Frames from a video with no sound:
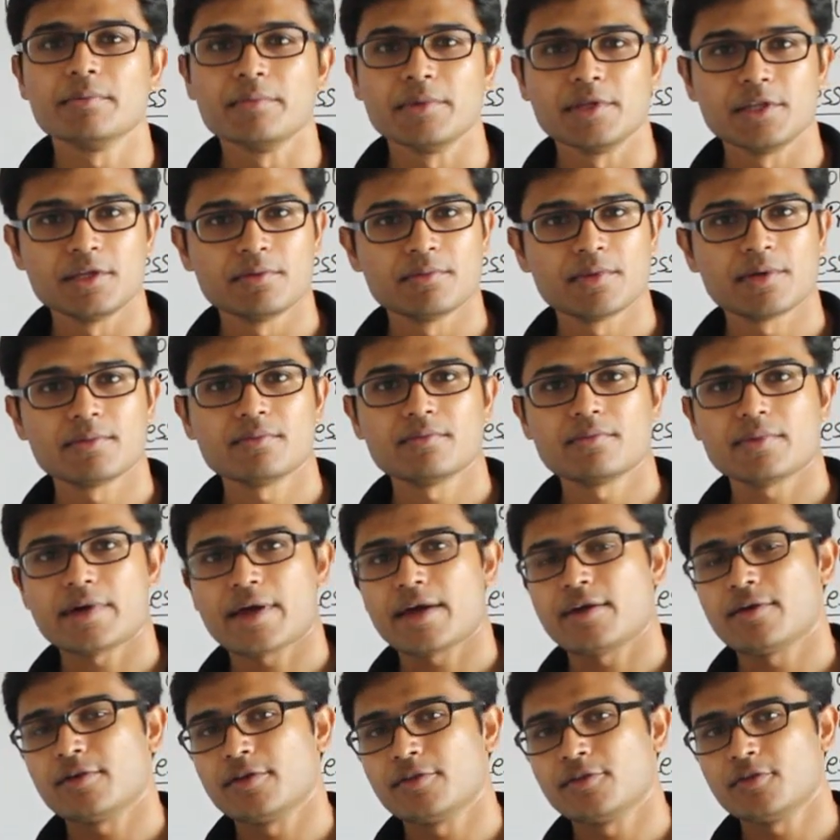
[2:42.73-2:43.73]
minimum
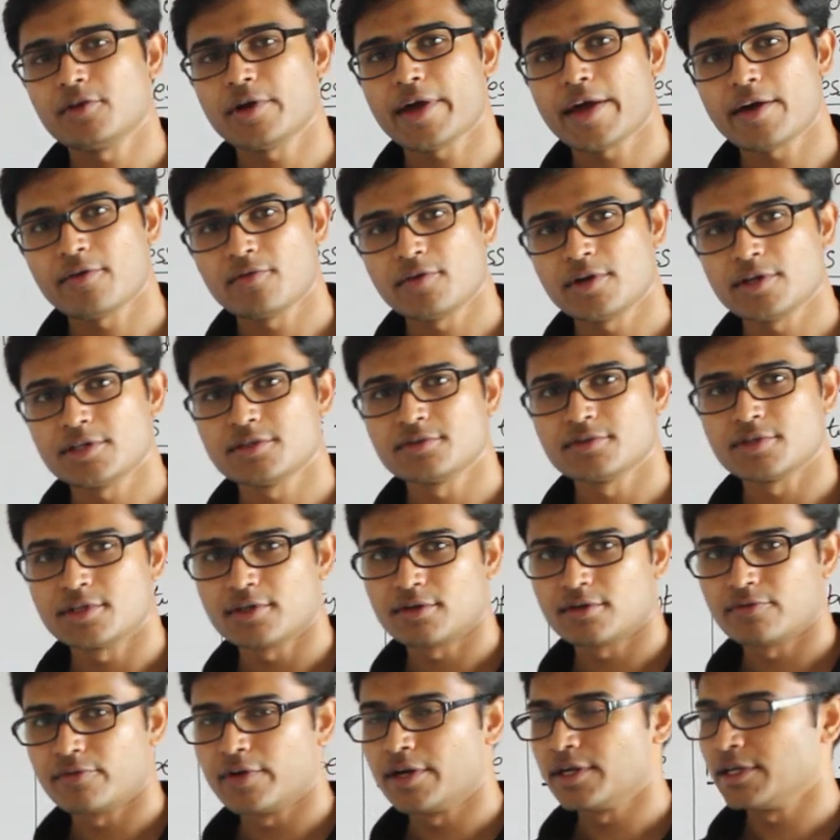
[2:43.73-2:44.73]
average
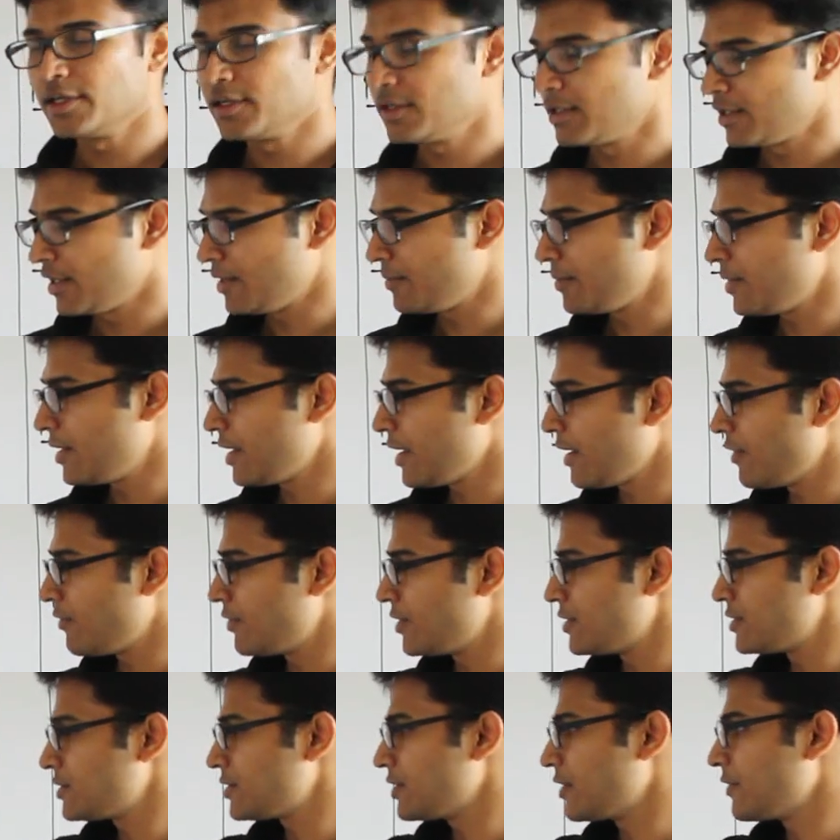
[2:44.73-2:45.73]
waiting time and
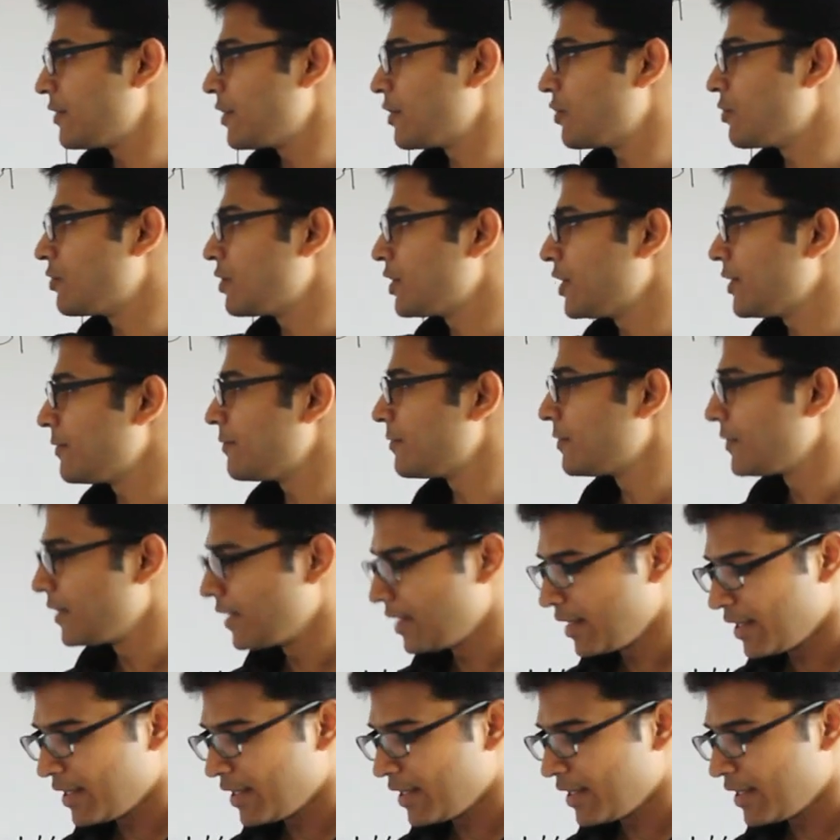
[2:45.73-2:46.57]
average turnaround time.